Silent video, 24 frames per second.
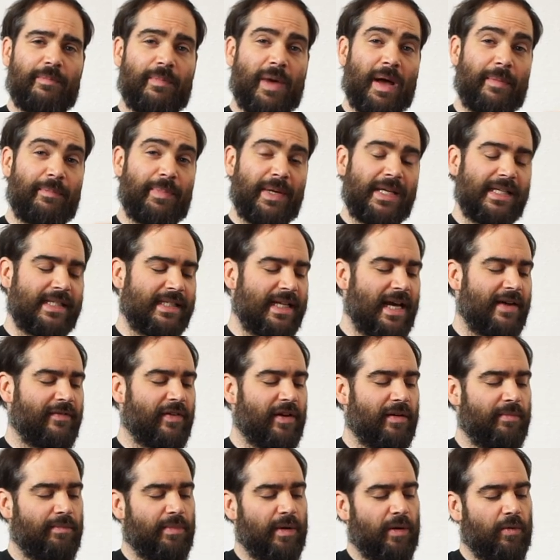A
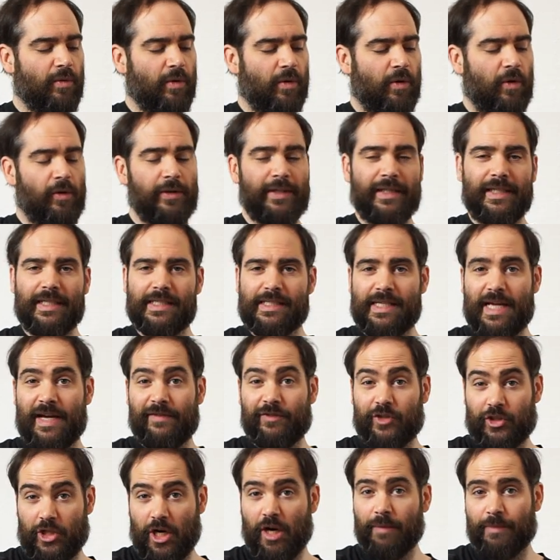B7, but we're holding this F
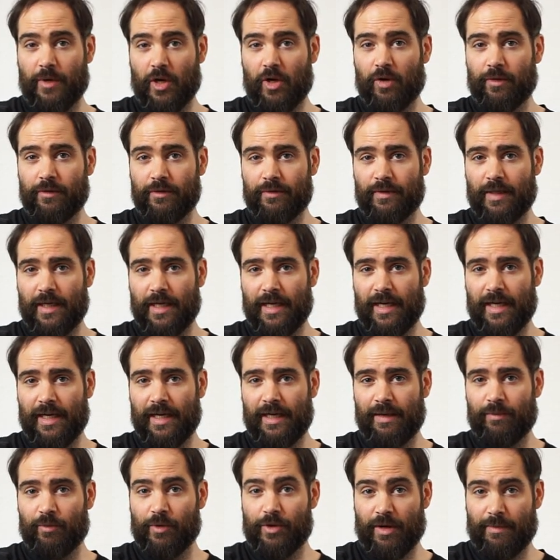sharp note
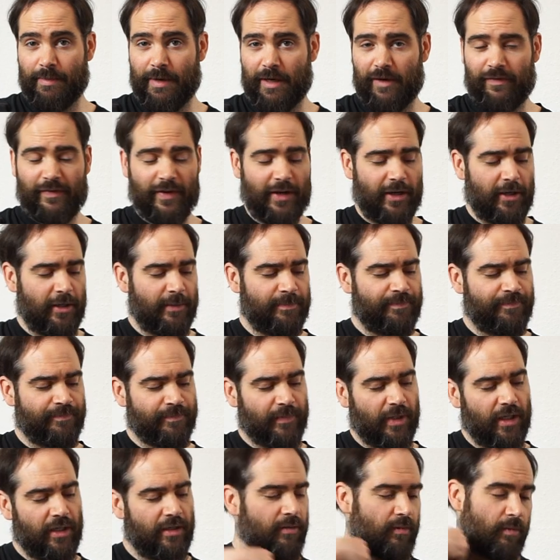with our middle finger,
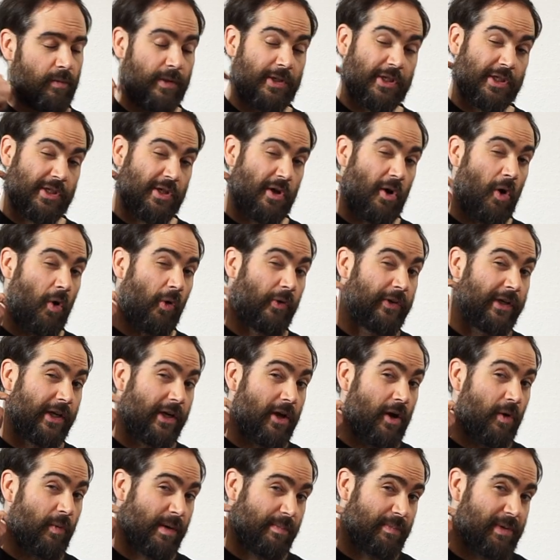which is the only
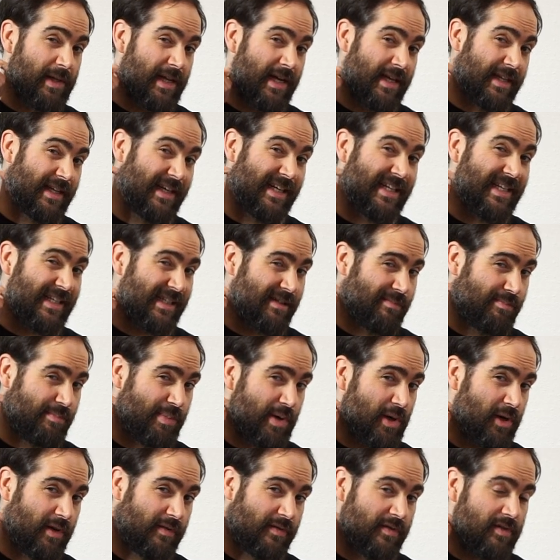note we play that isn't
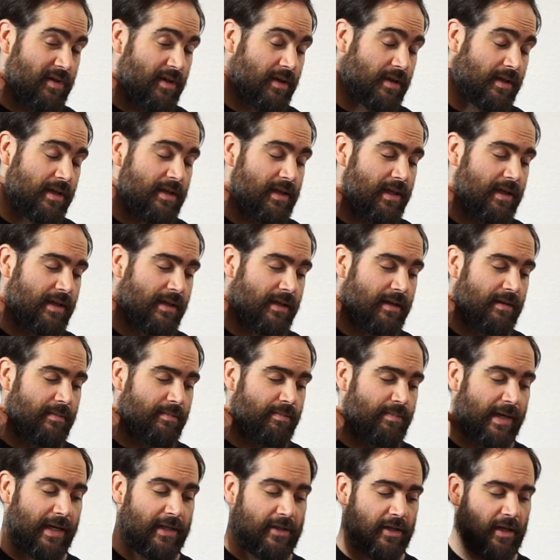part of the E
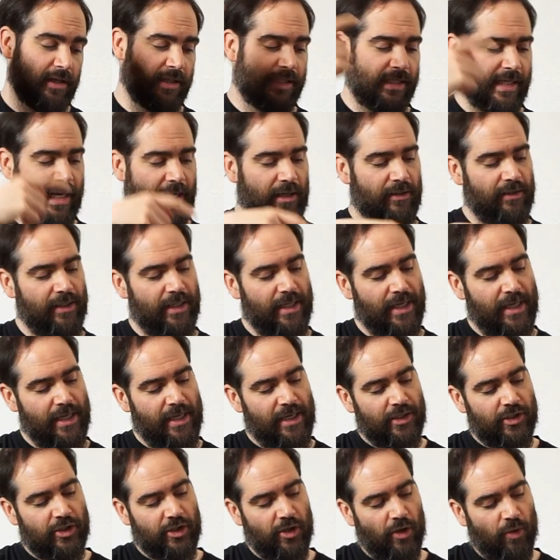pentatonic scale.
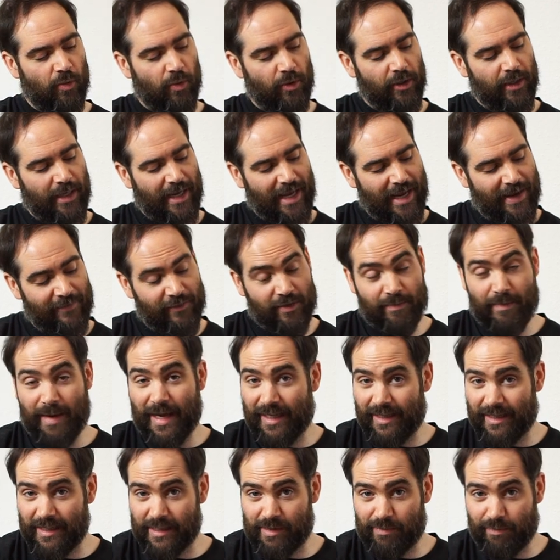So we're going to have to
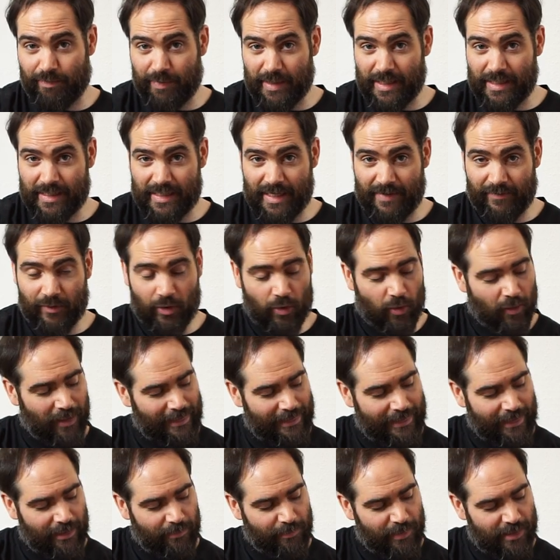make this B7 chord a
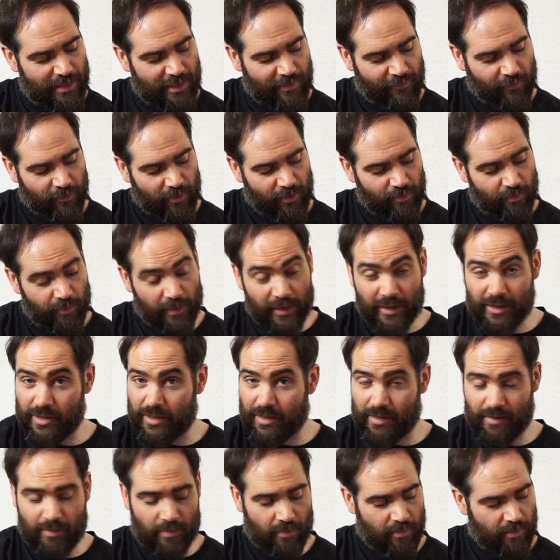little bit different. We
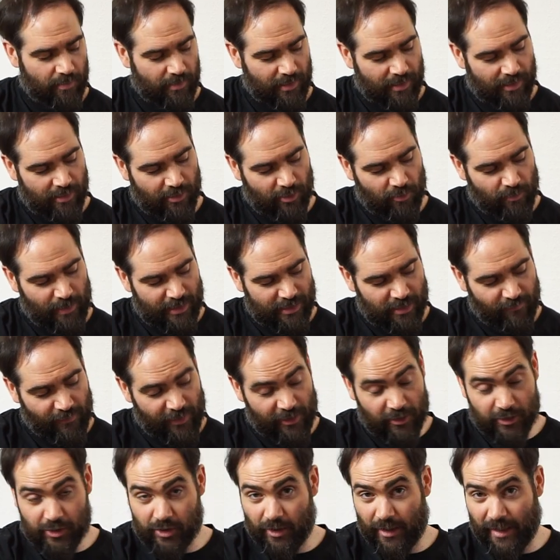just, the rest of the
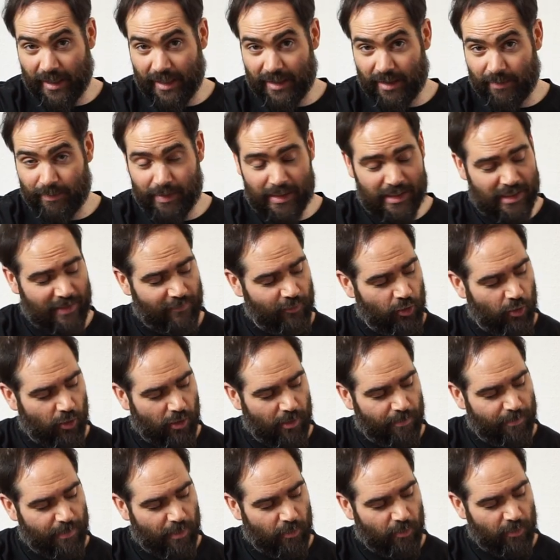fingers are going to get the B7
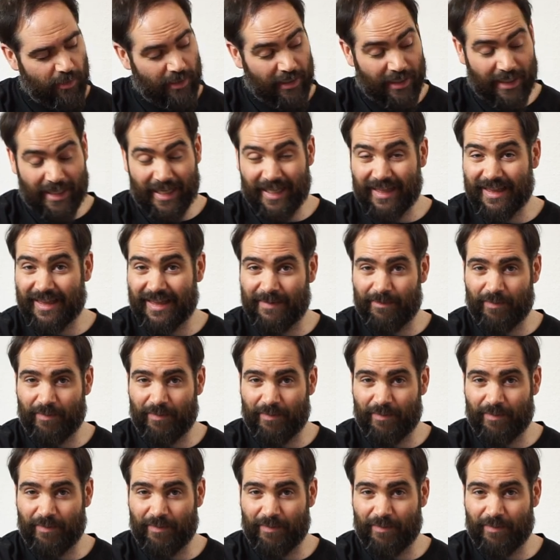chord, but we're going to get